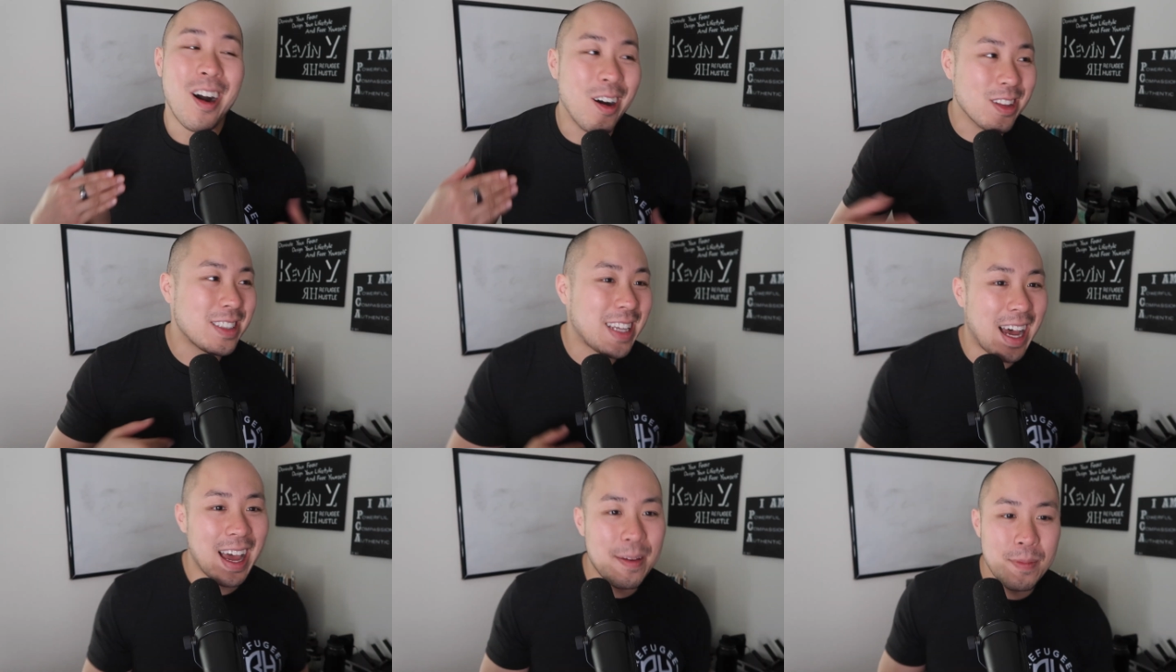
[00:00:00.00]
all the
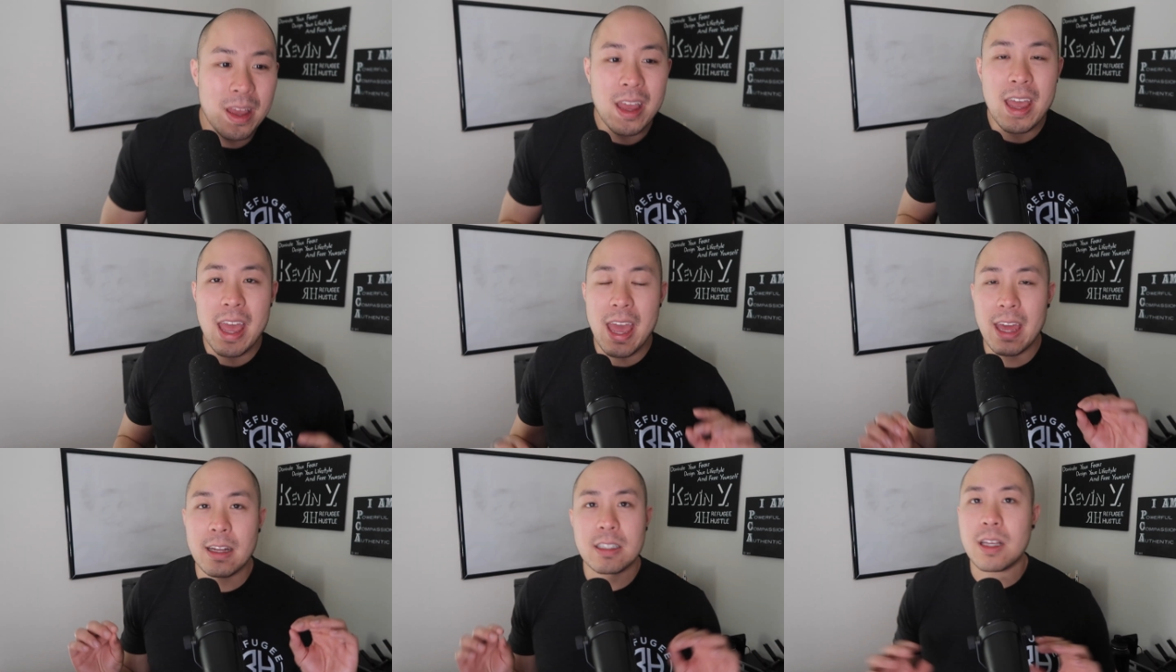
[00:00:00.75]
time,
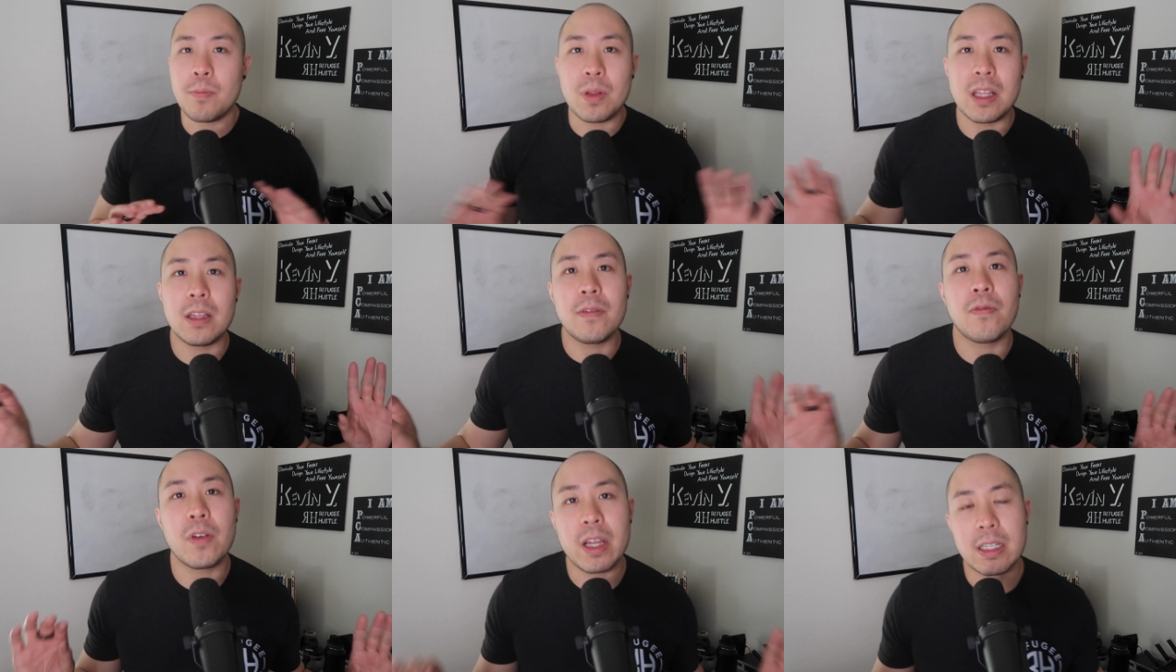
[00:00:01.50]
and it's
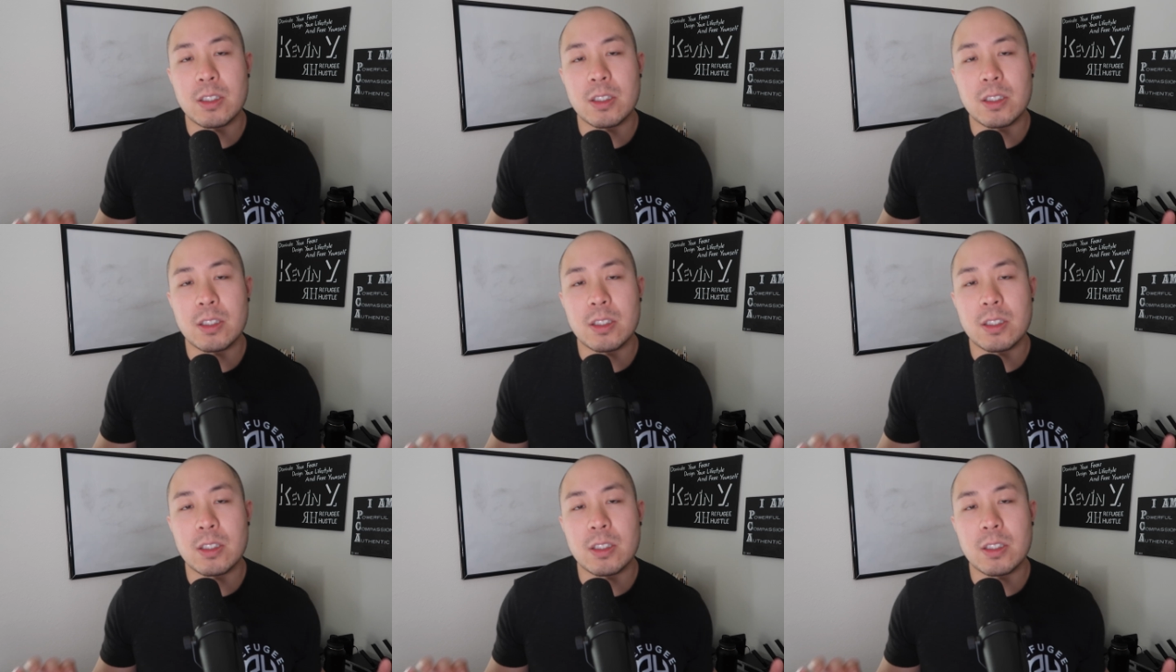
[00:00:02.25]
completely free.